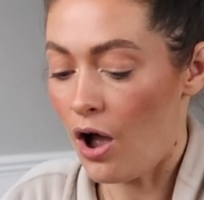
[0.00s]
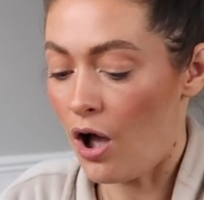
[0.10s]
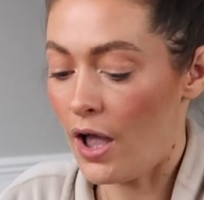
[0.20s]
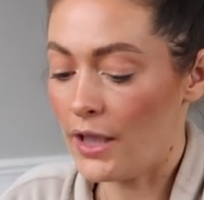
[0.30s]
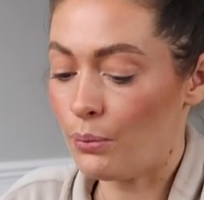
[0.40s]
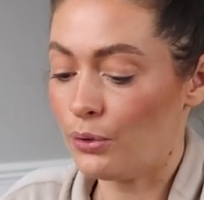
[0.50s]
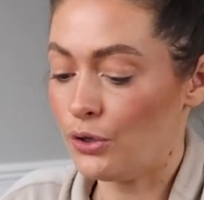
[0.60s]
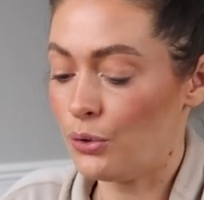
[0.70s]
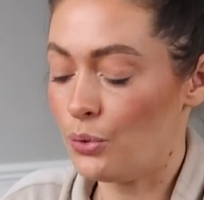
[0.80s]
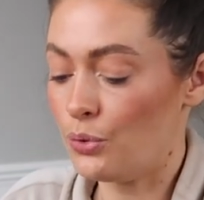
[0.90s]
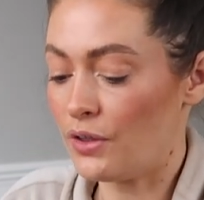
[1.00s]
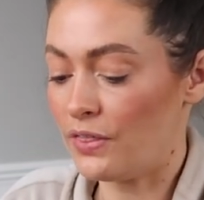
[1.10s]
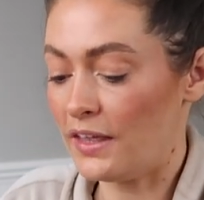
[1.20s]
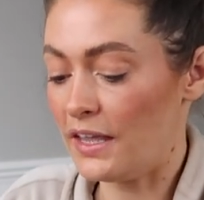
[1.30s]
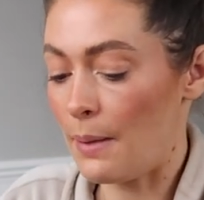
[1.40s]
I will use
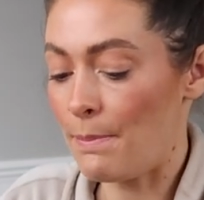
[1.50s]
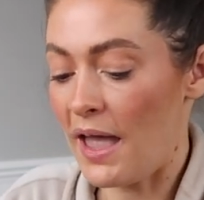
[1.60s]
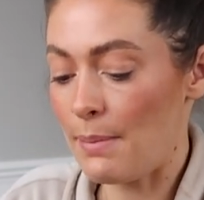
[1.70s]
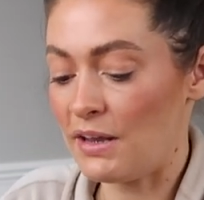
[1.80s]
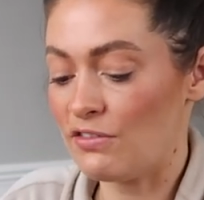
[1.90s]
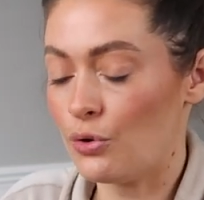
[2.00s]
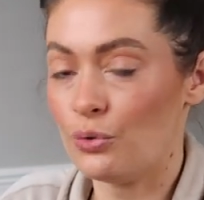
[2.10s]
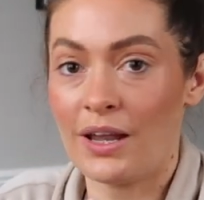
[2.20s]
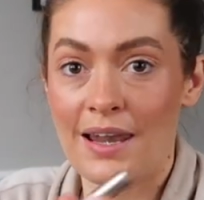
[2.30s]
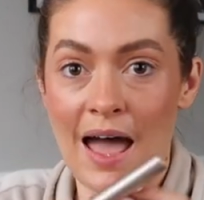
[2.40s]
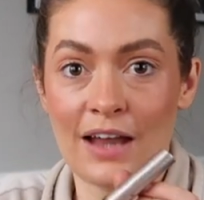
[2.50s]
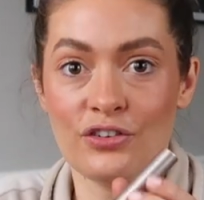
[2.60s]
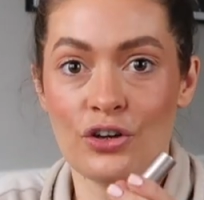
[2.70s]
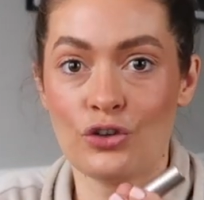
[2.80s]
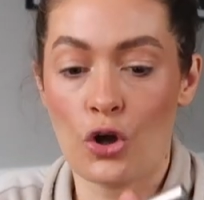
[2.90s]
the Bare Minerals
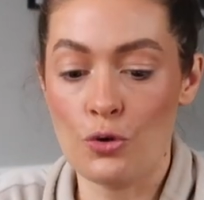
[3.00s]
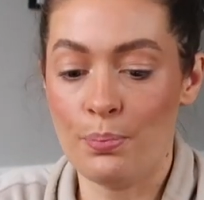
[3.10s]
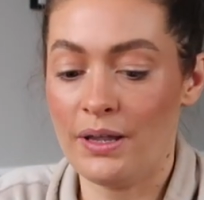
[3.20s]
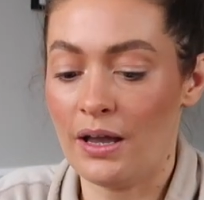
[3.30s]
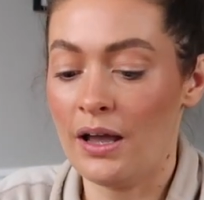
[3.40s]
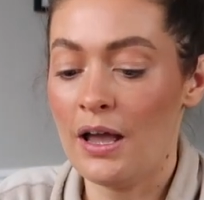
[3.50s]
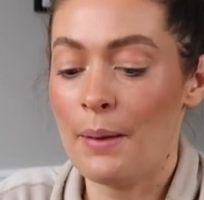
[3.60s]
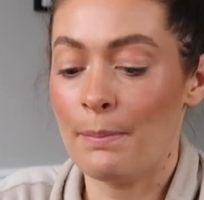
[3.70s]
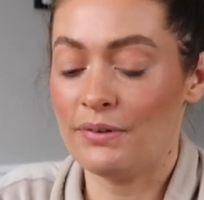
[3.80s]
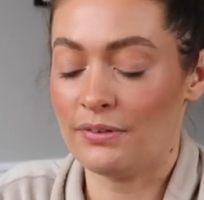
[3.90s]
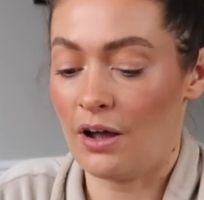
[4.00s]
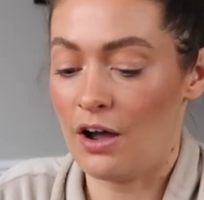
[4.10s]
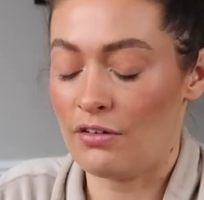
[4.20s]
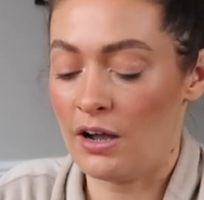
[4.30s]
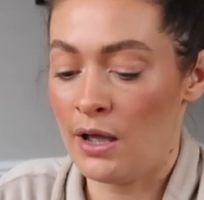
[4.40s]
Lash Topia
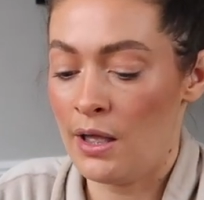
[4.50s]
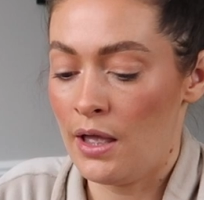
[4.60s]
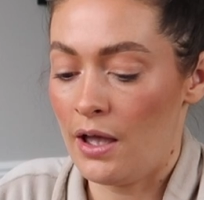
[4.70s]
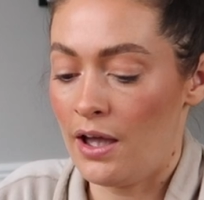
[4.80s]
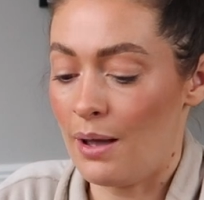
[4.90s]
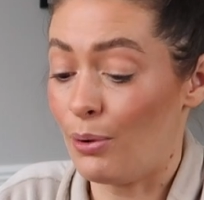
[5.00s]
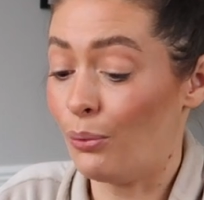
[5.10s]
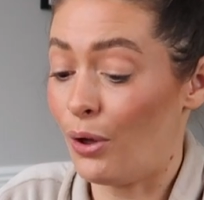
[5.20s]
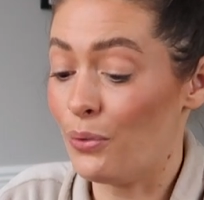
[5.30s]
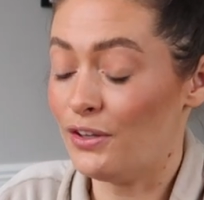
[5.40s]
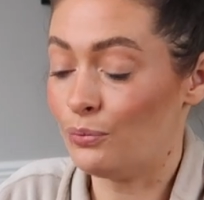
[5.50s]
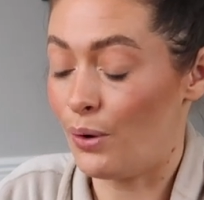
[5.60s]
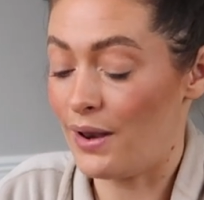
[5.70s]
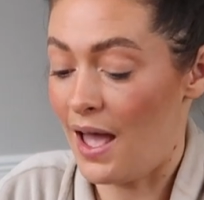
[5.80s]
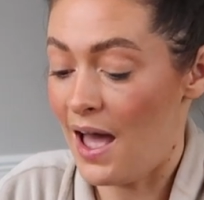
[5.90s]
mascara, um, although this
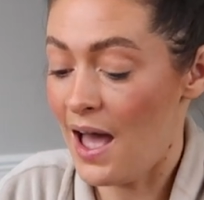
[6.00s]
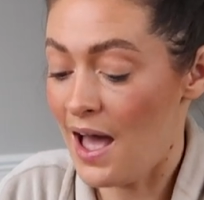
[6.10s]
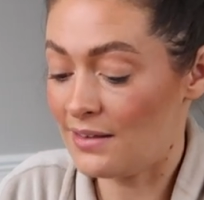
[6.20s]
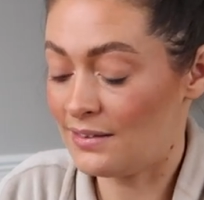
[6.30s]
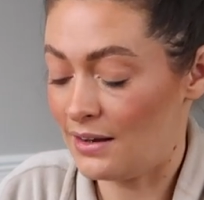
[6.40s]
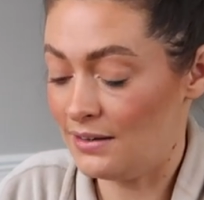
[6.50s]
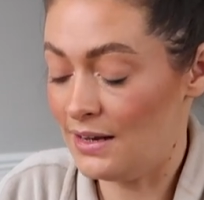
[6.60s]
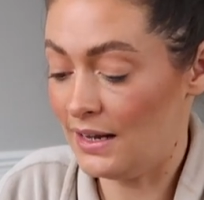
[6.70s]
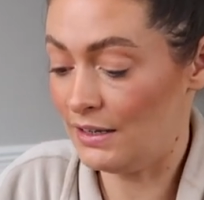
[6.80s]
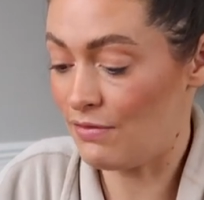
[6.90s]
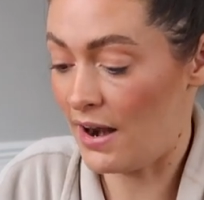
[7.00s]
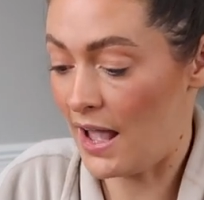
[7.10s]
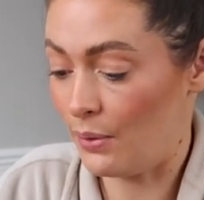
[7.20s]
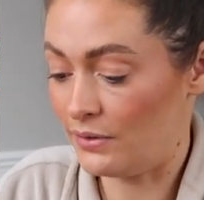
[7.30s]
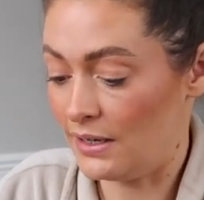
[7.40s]
one has nearly run
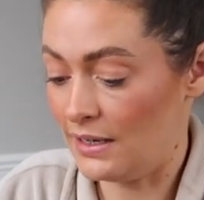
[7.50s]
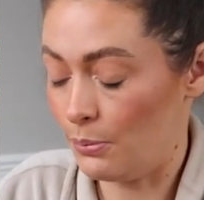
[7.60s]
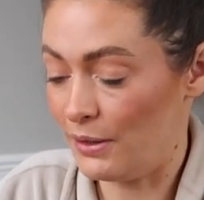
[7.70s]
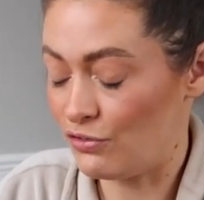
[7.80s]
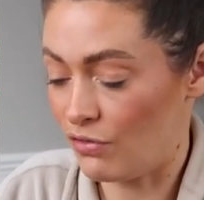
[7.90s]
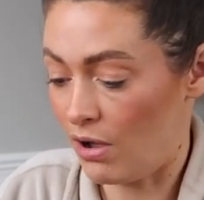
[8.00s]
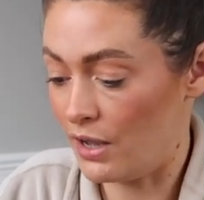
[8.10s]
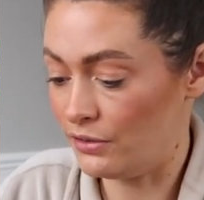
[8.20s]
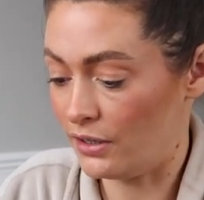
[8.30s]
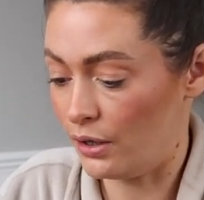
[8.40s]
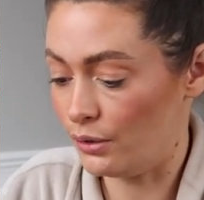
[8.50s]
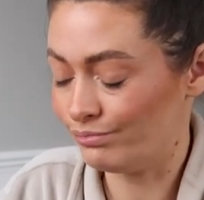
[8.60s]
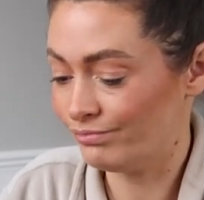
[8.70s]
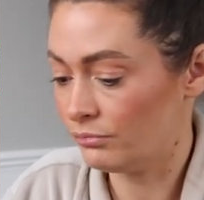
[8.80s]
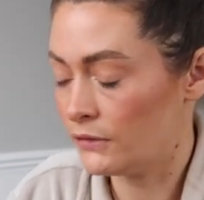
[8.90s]
out, it's a little bit dry, so